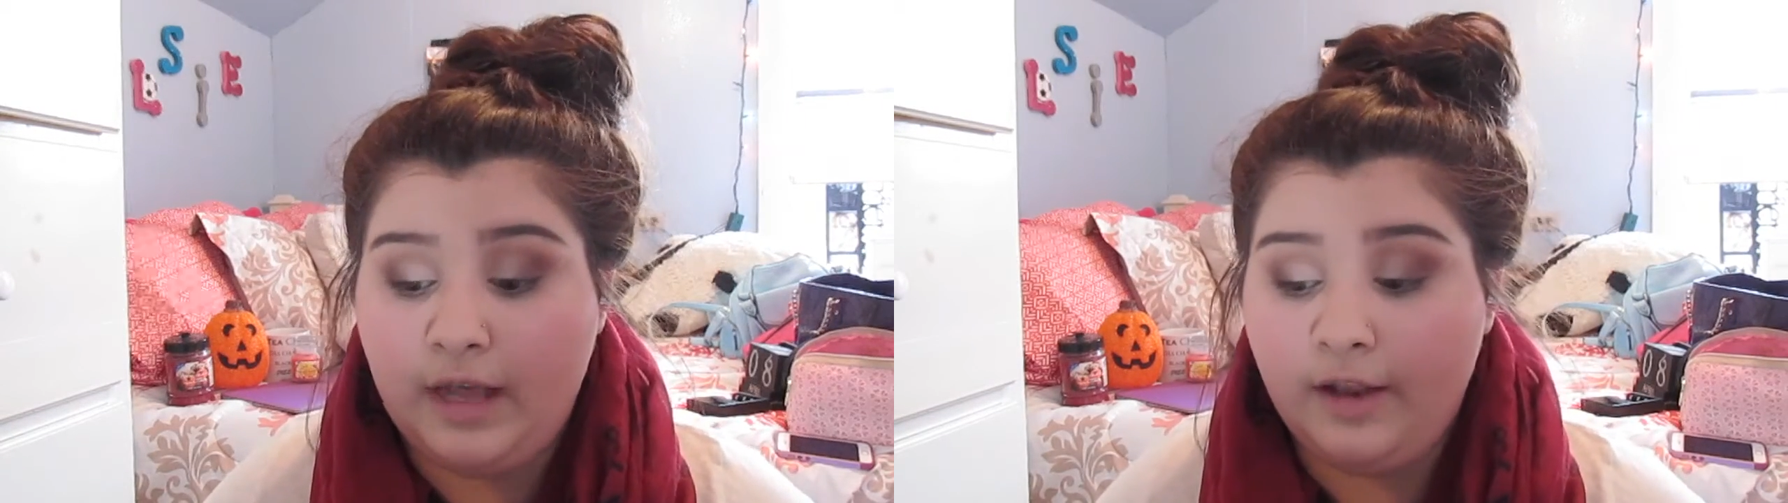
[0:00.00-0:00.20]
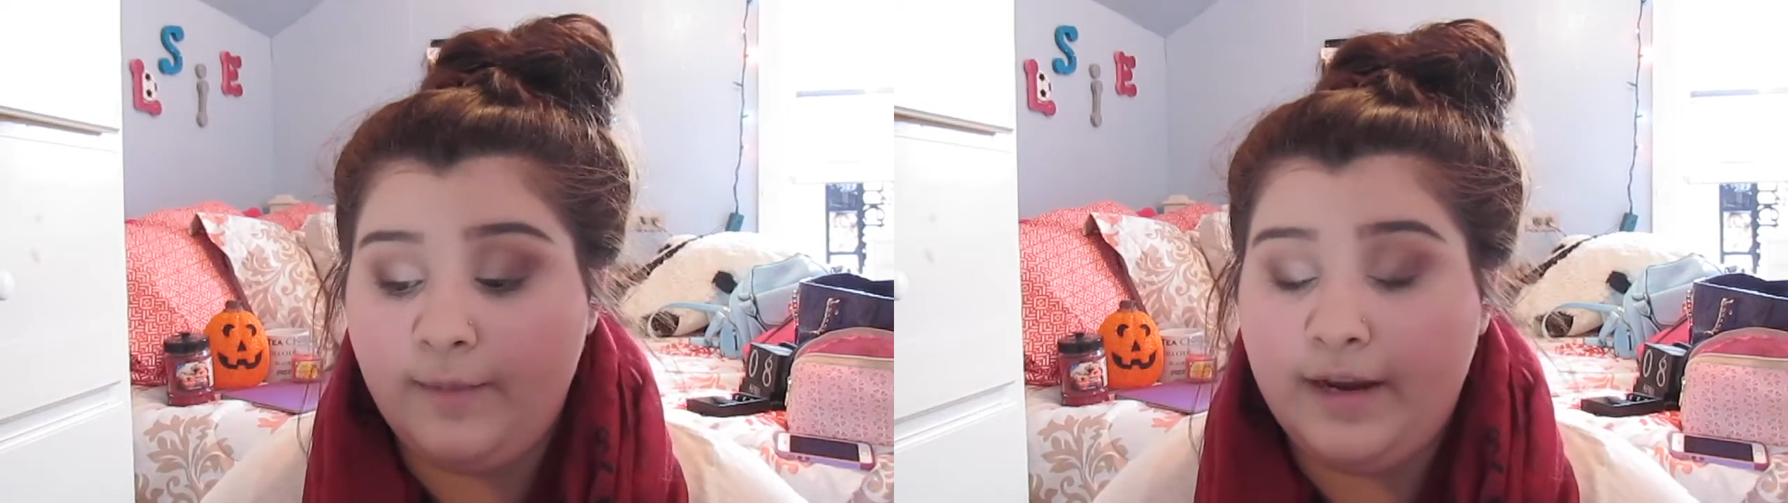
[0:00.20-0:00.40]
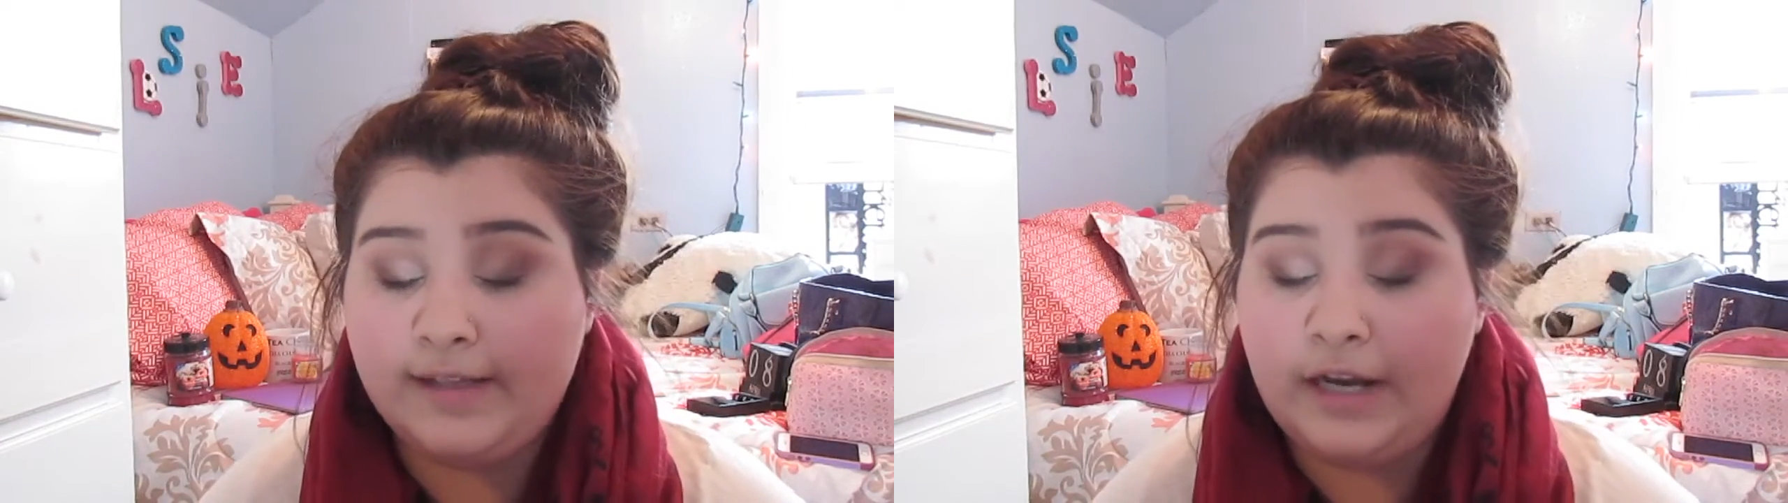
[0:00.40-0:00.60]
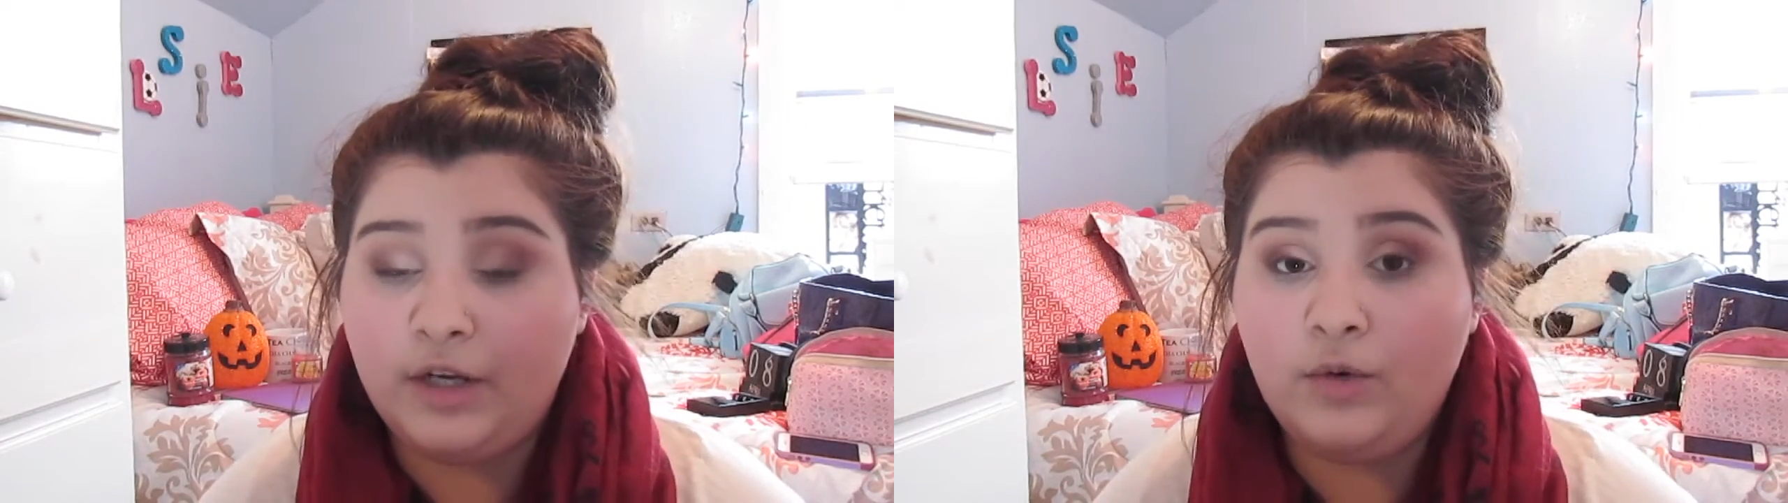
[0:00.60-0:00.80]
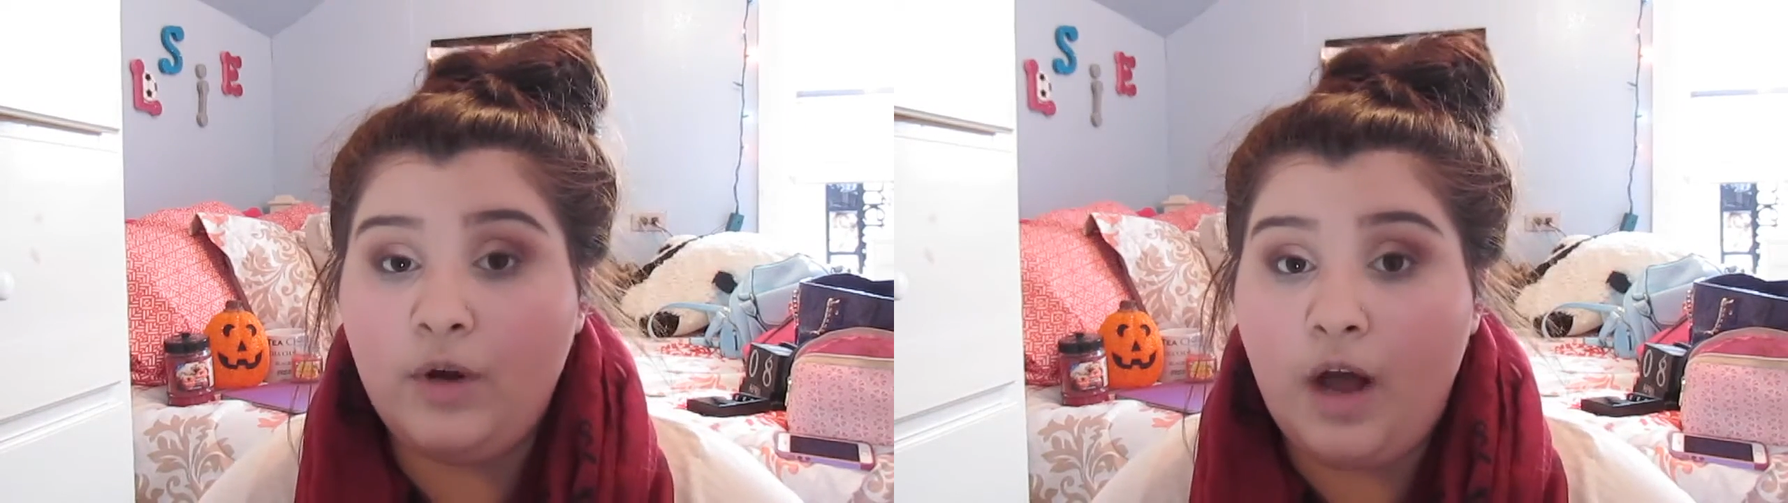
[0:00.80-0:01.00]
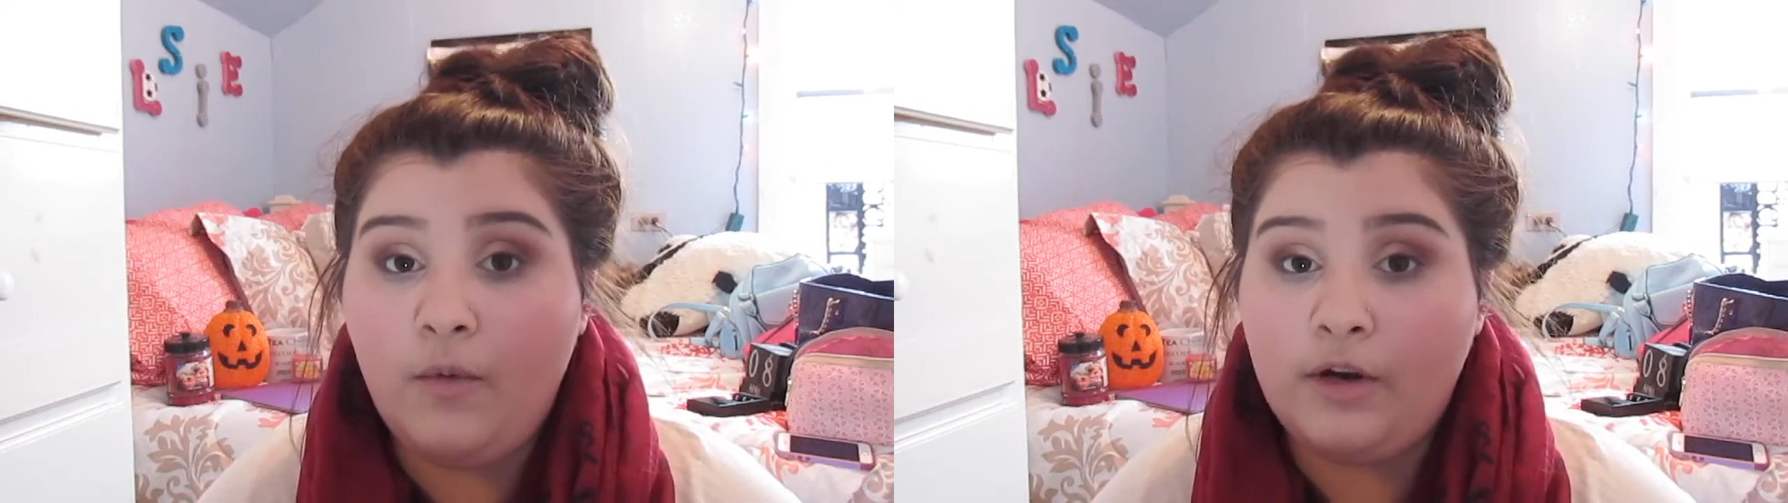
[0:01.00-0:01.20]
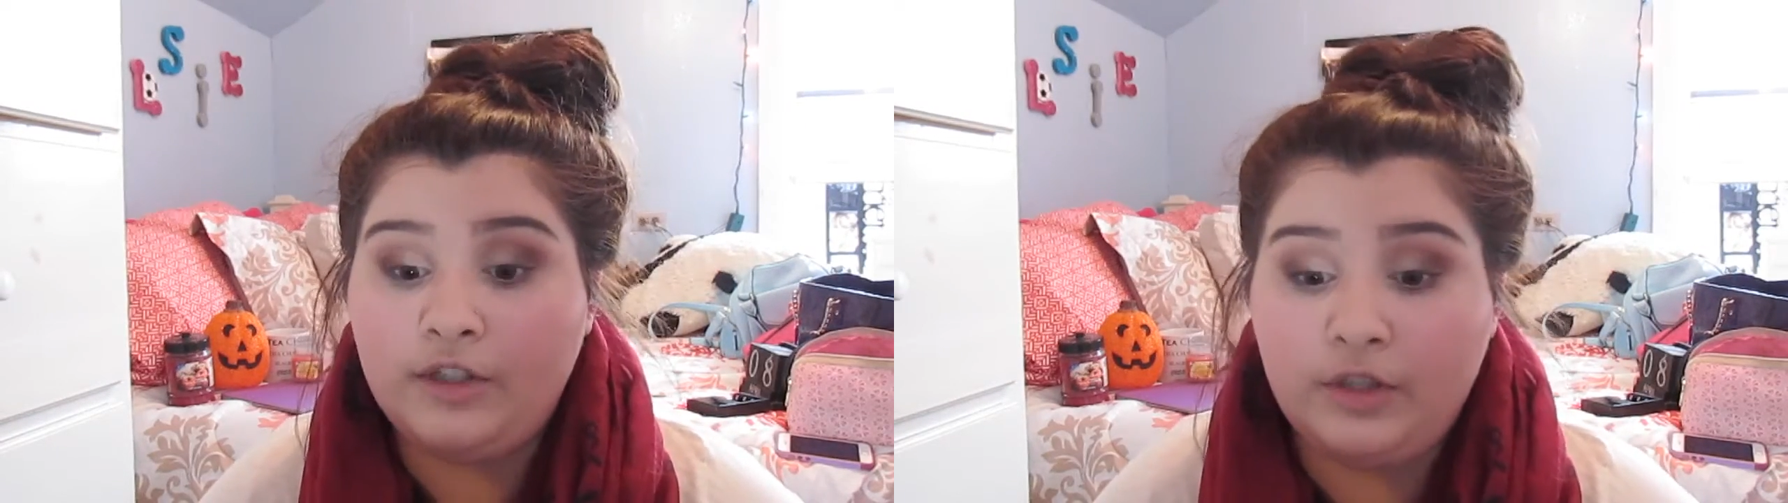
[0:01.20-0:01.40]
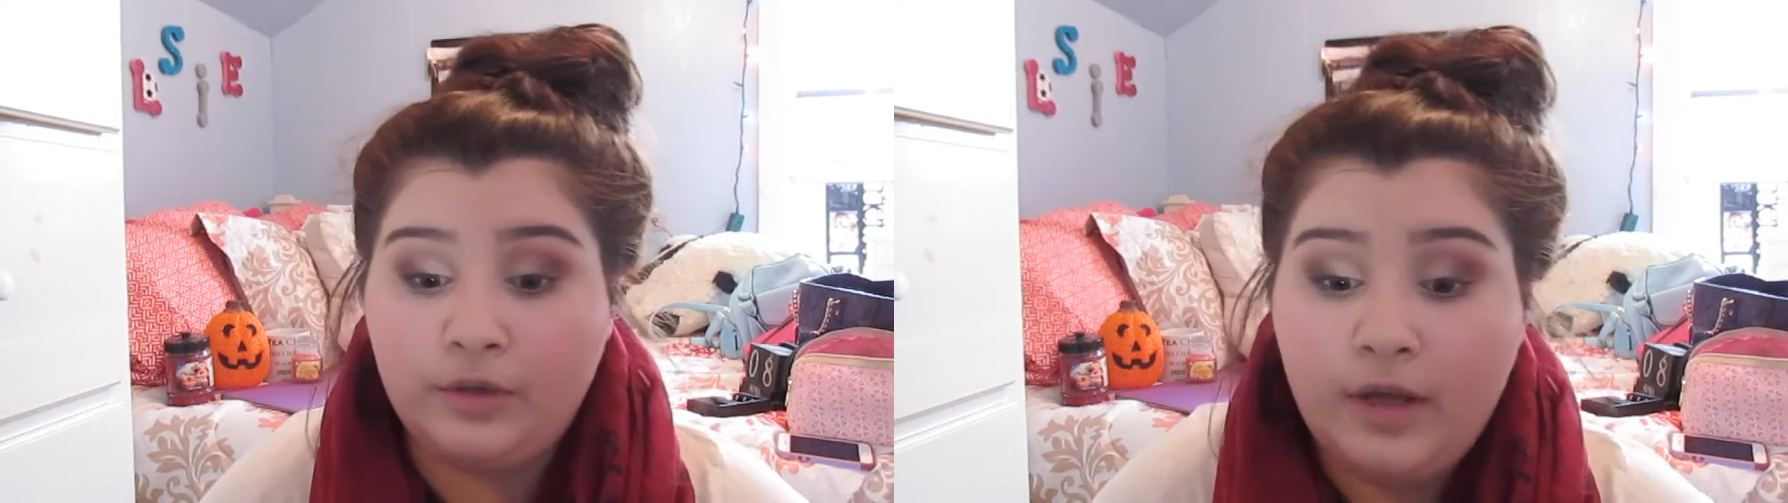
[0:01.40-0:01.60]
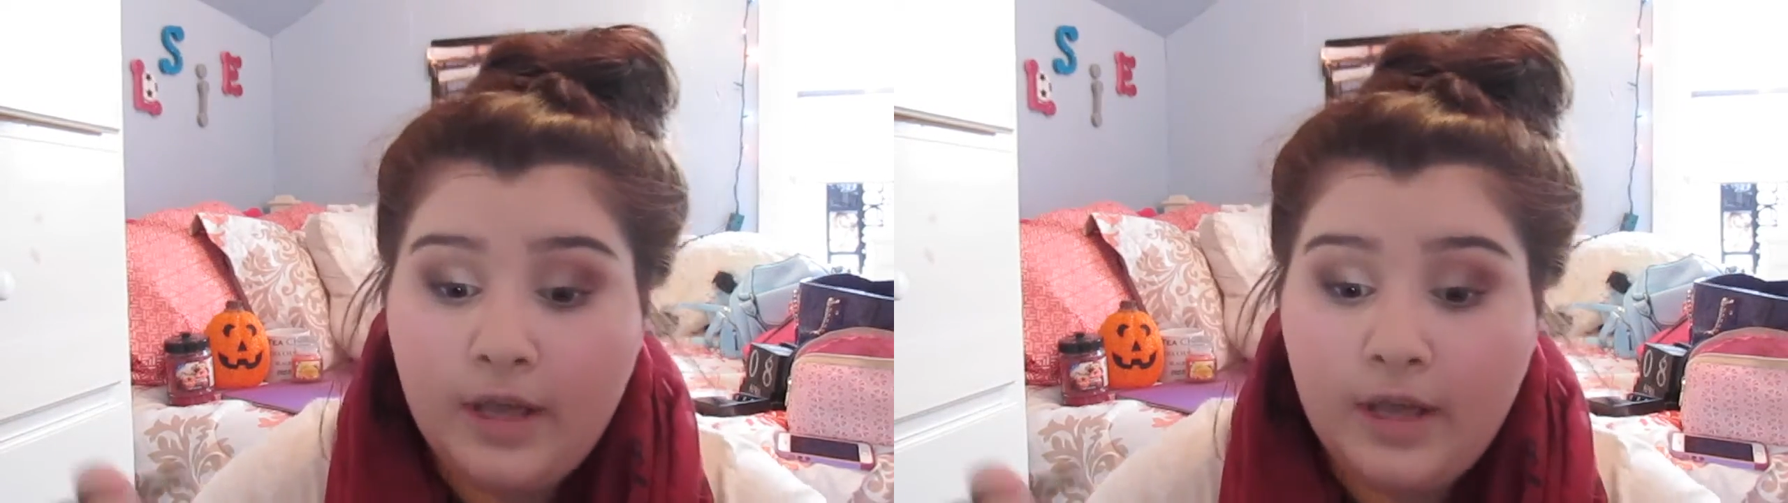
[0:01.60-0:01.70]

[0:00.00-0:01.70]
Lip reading: color because I do not want to